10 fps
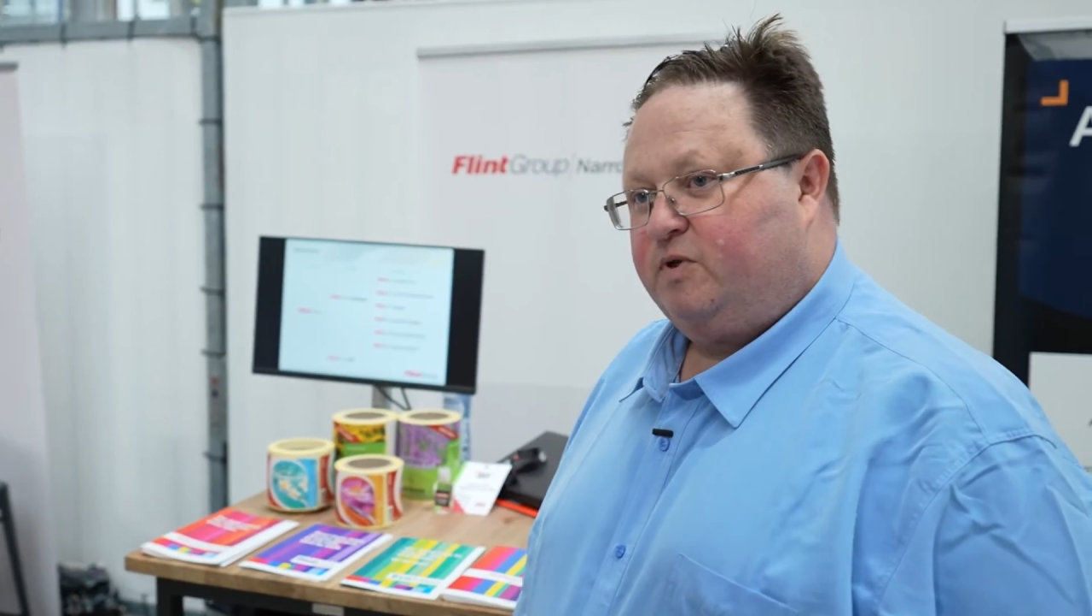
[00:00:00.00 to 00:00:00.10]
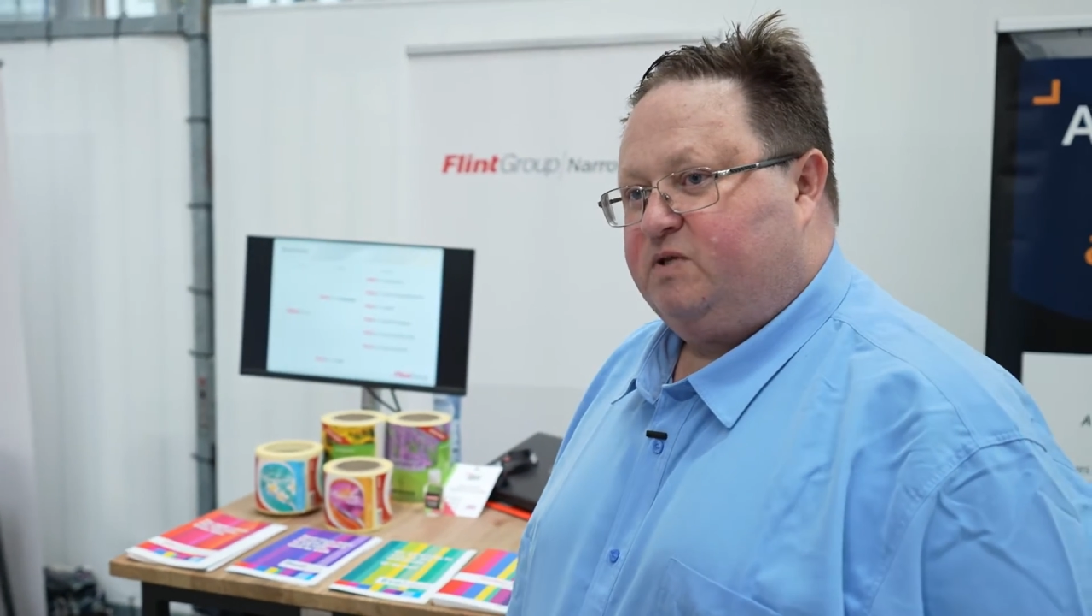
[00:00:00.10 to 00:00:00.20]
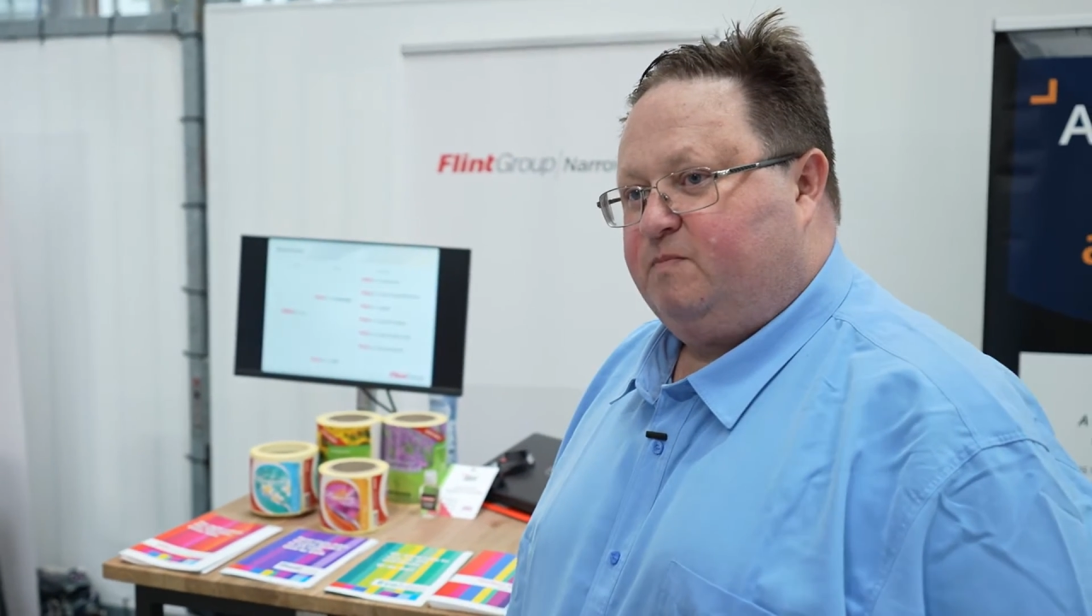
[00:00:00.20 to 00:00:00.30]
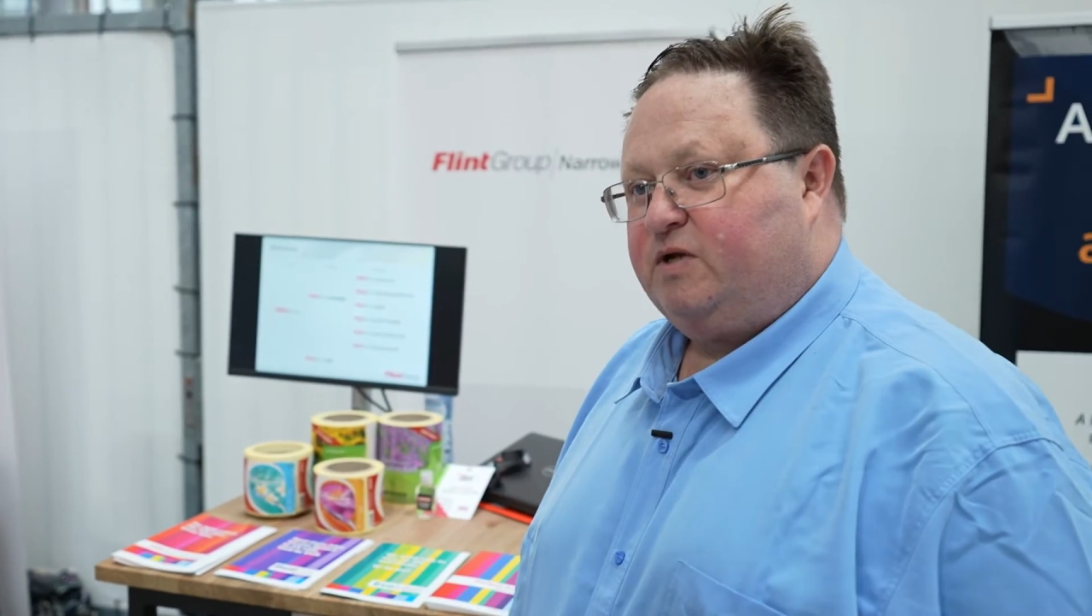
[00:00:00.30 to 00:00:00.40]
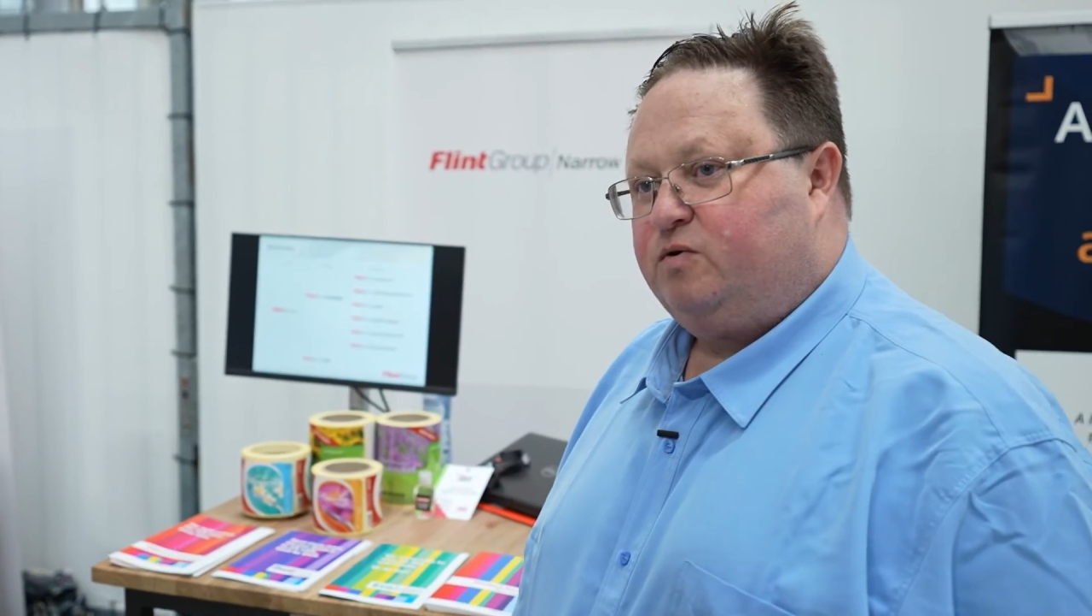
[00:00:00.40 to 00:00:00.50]

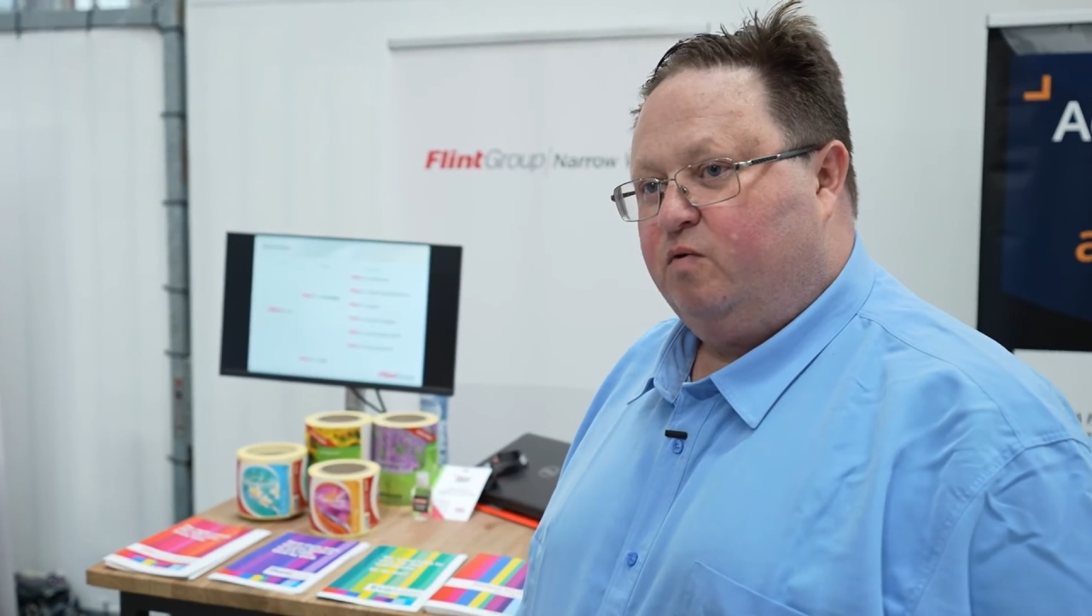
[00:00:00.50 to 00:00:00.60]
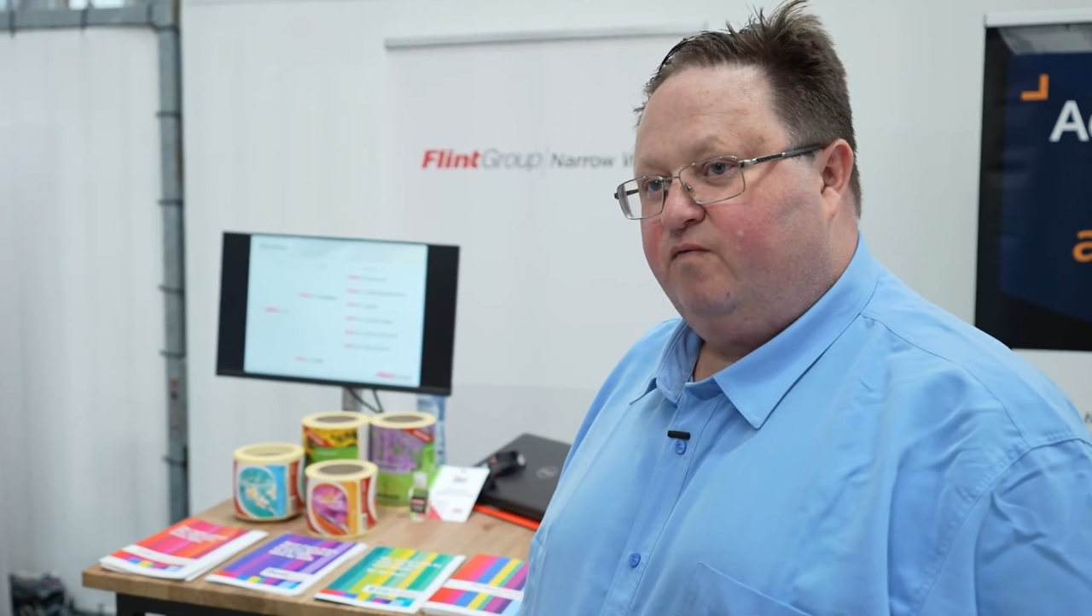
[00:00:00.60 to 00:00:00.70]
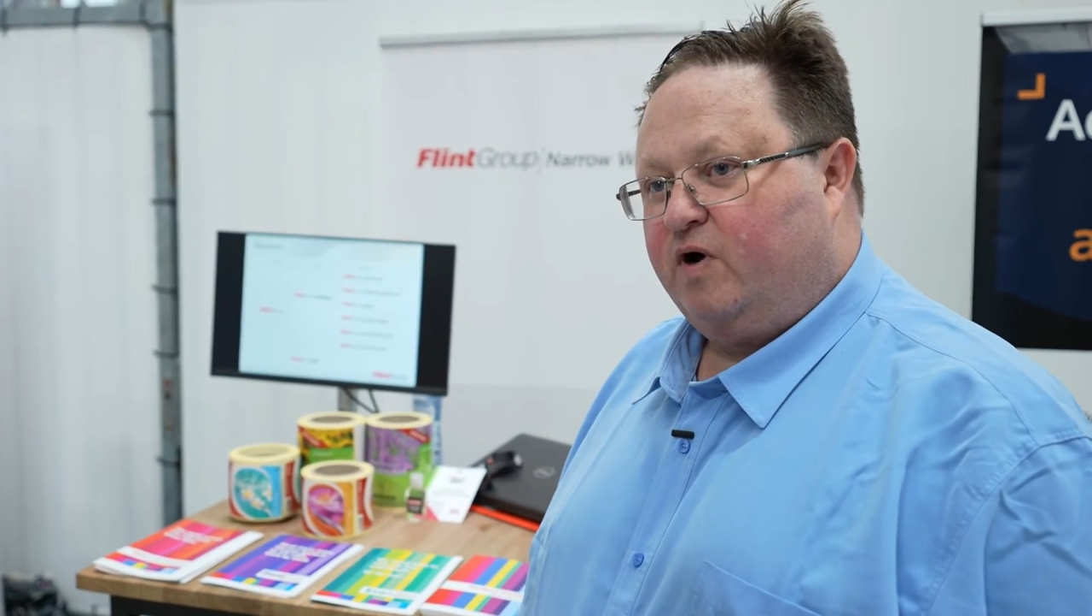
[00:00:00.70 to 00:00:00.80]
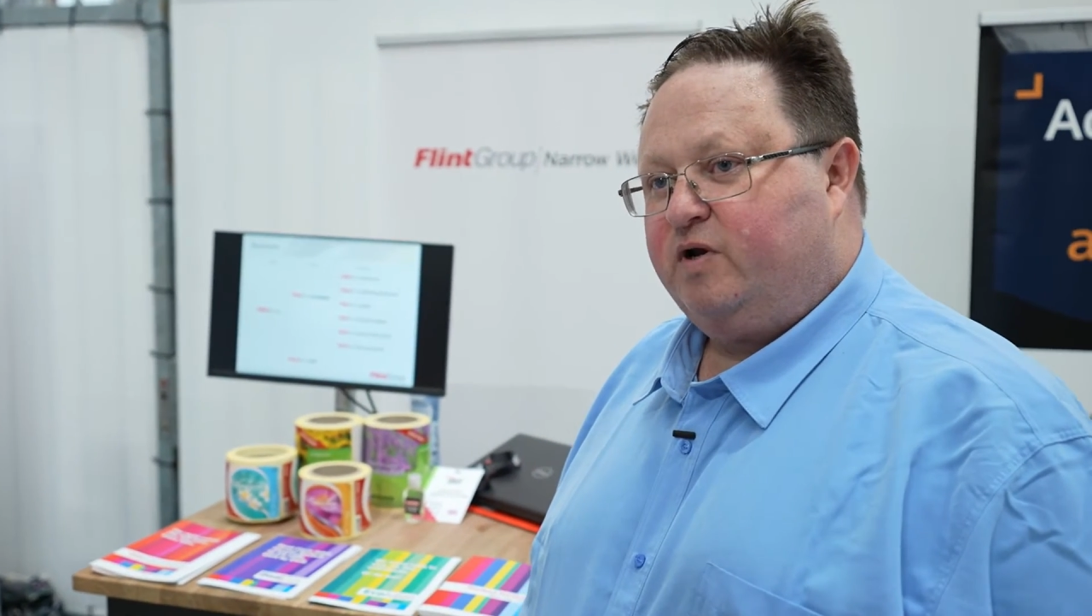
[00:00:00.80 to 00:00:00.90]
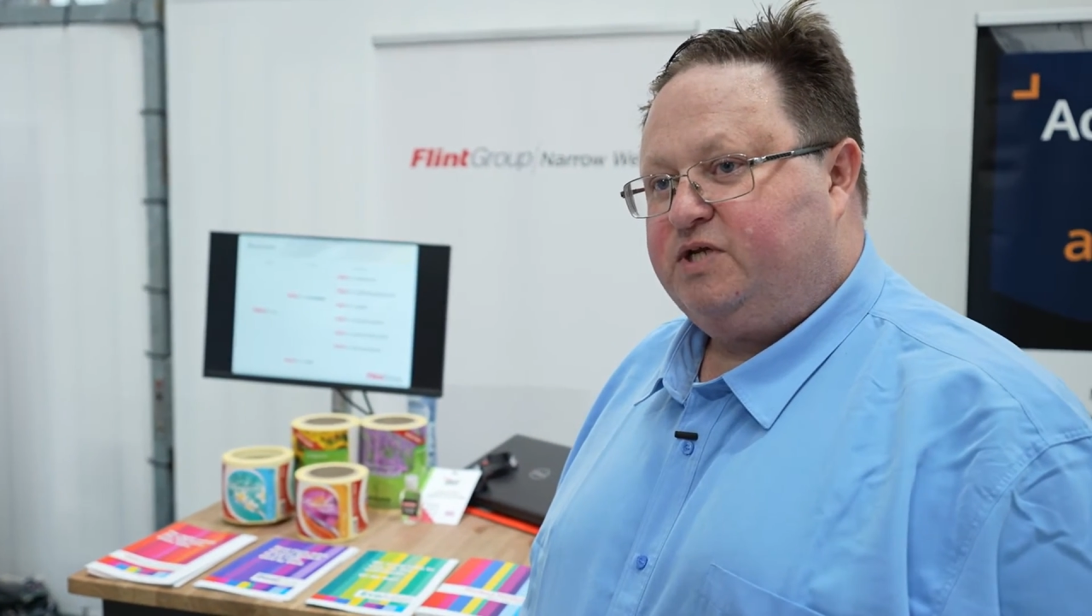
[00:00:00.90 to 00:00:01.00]
special
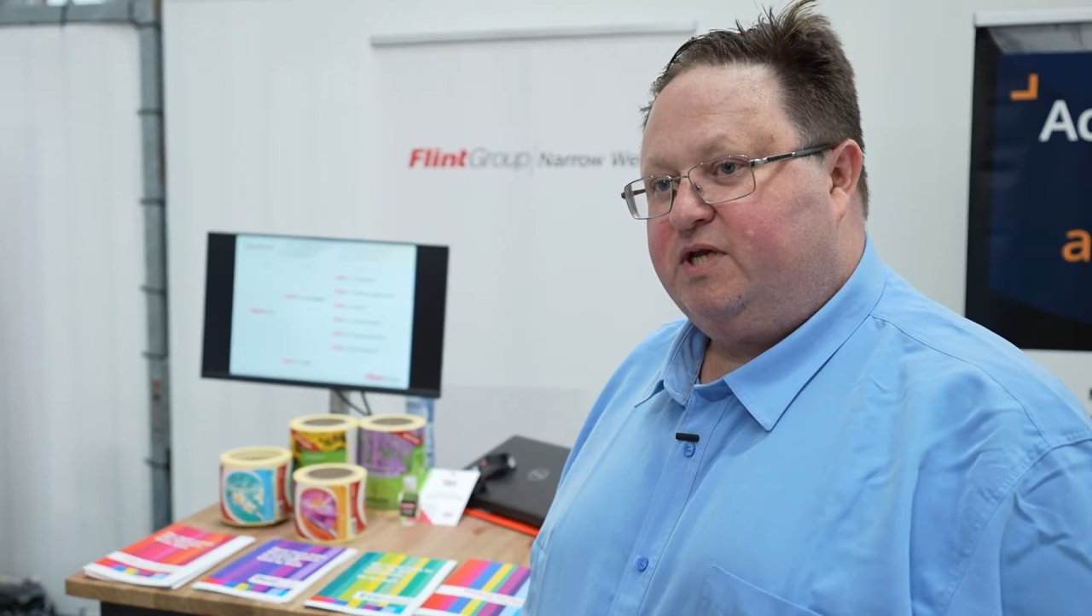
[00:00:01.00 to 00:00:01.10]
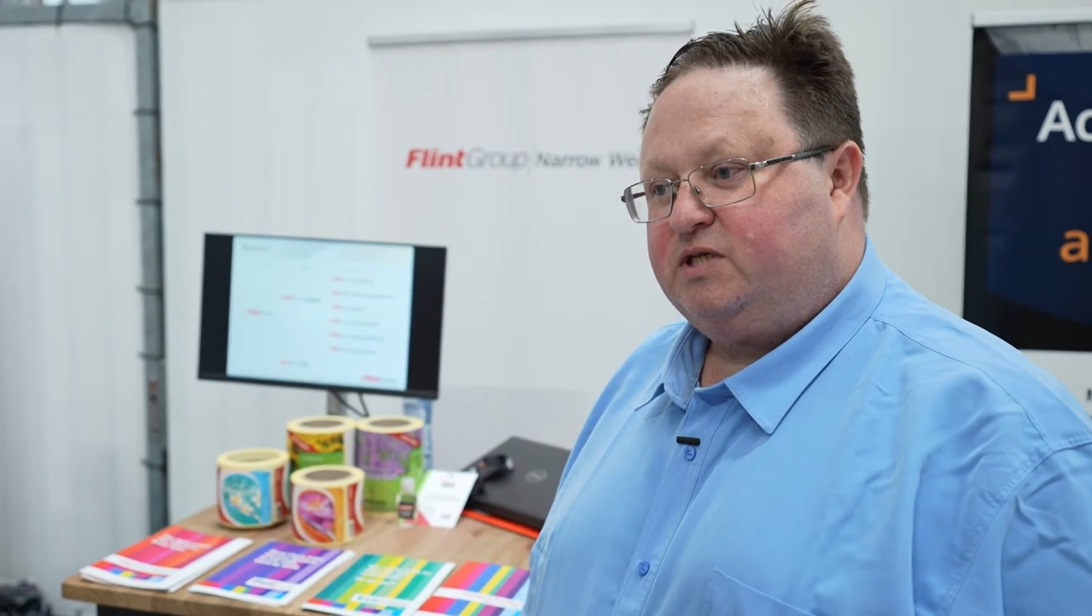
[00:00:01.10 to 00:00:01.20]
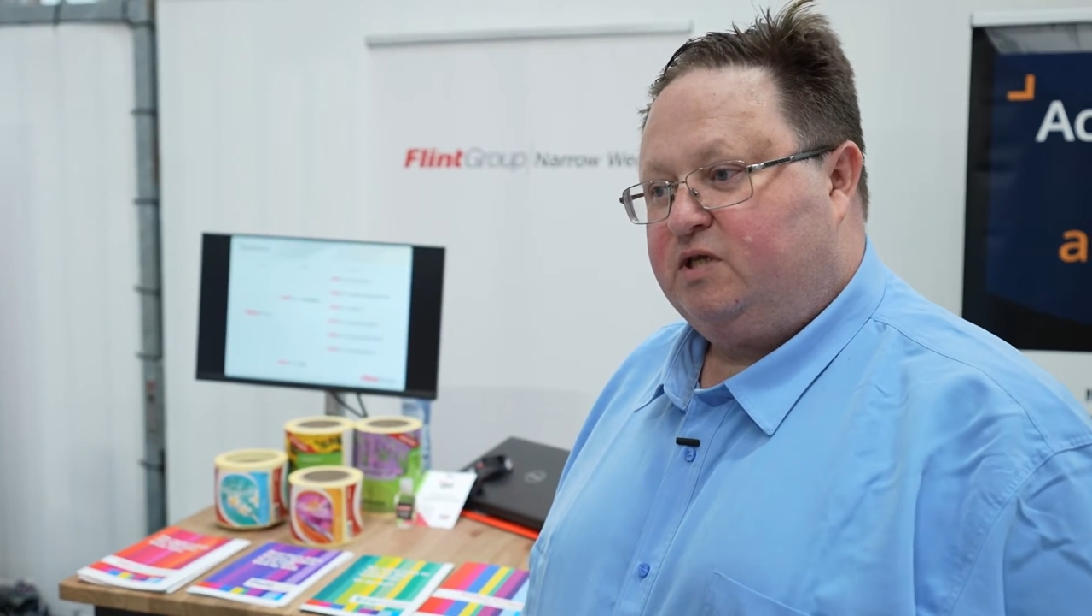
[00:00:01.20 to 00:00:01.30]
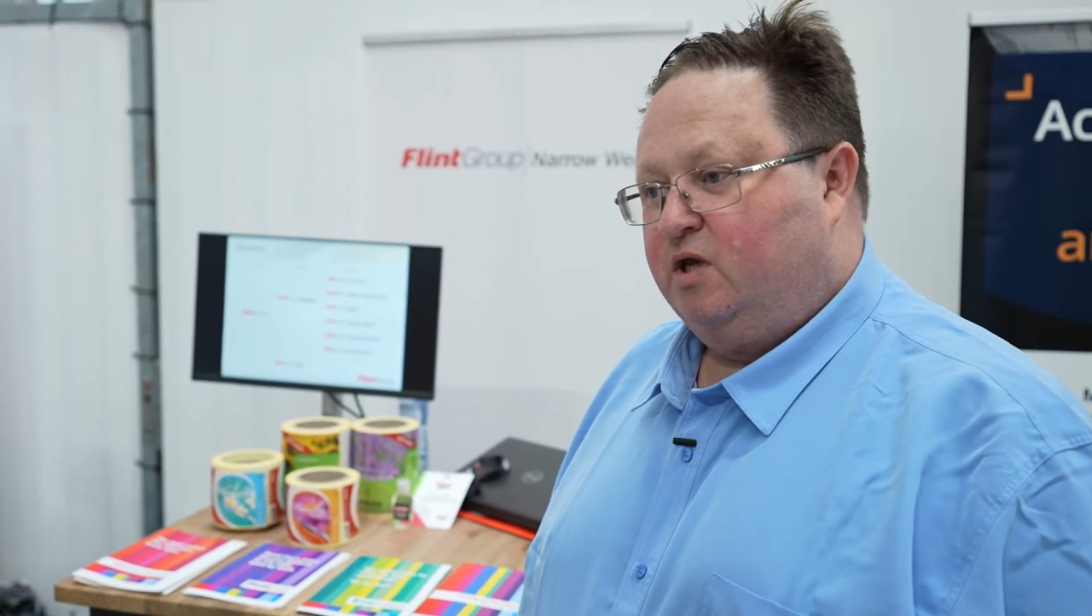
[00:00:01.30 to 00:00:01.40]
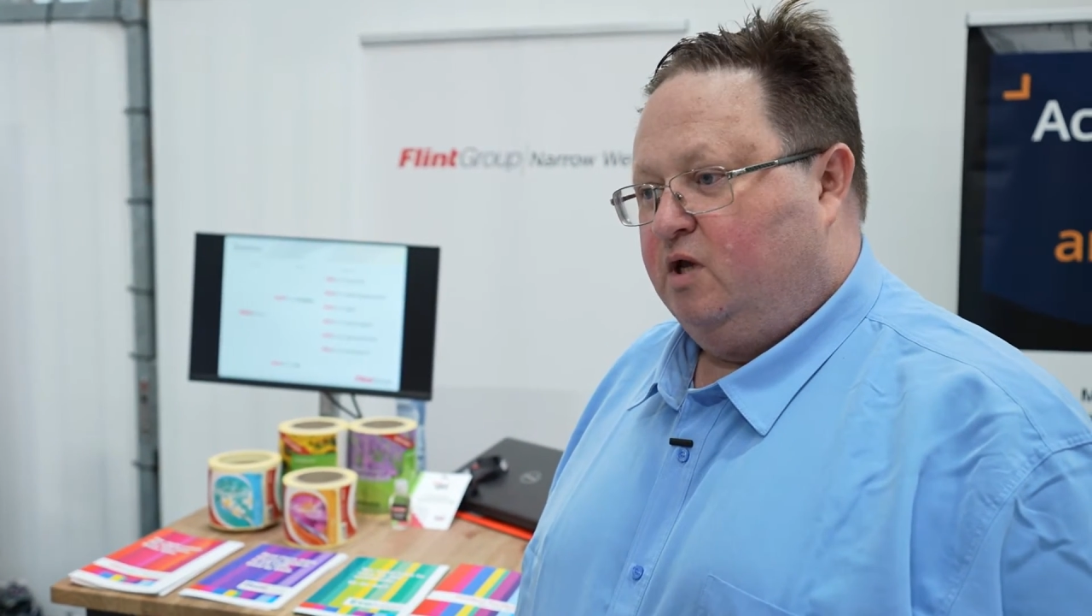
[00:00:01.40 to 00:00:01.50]

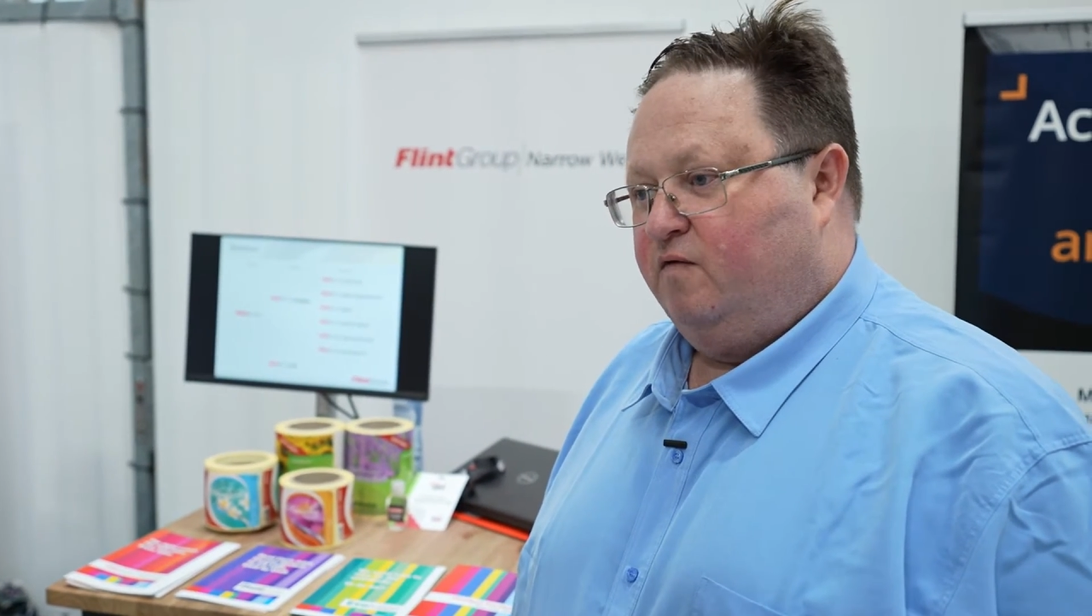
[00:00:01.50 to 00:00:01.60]
varnishes